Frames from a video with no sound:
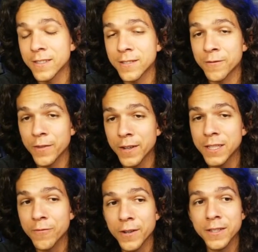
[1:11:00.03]
they're very
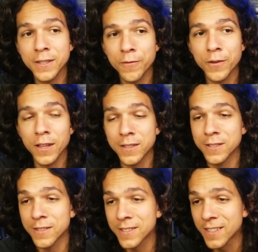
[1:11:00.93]
very different
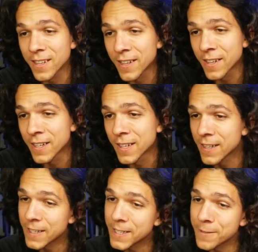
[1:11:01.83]
lenses.
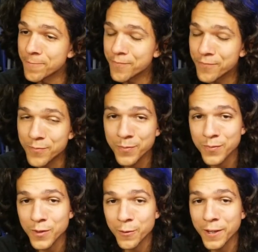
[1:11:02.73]
Um,
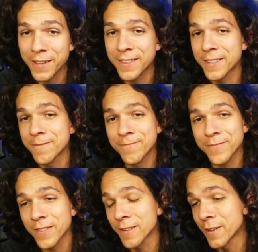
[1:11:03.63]
we'll get there
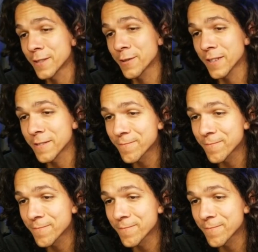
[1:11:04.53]
eventually.